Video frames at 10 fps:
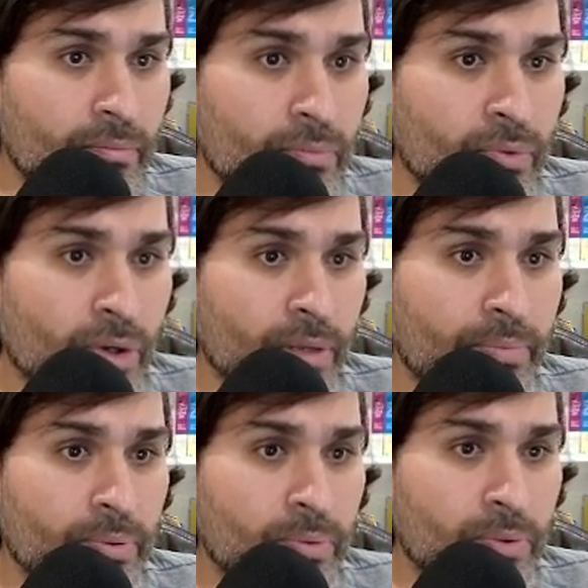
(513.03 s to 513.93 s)
Rocket
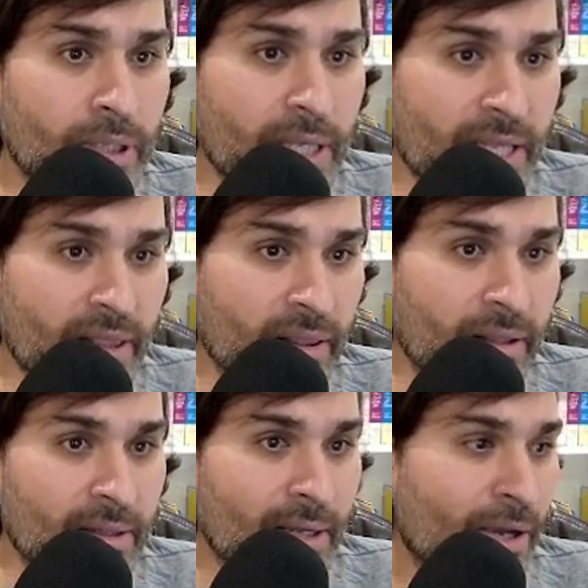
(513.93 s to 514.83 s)
Pool ETH.
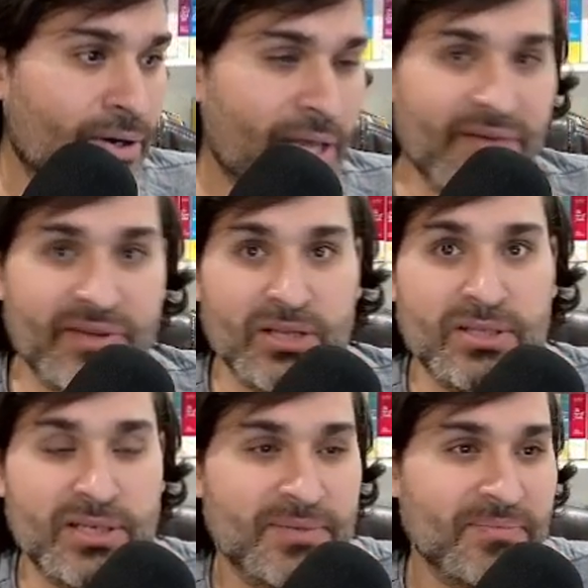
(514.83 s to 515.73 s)
I already have it
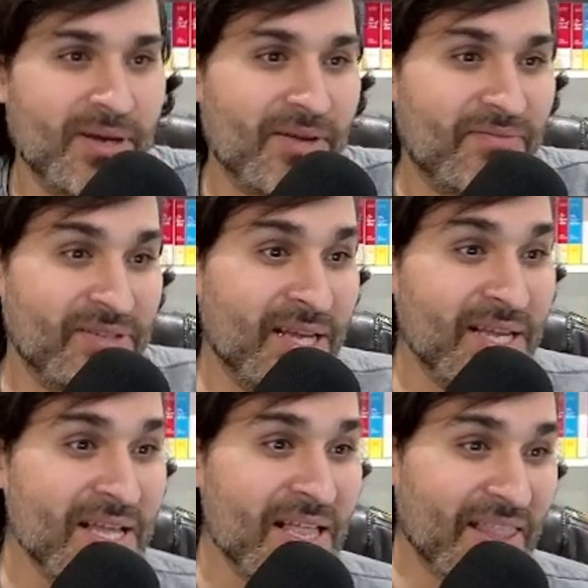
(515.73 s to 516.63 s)
on the
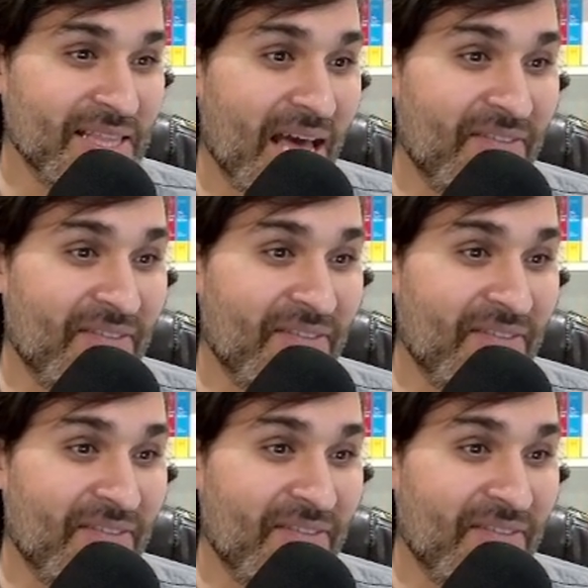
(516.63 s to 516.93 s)
thing that I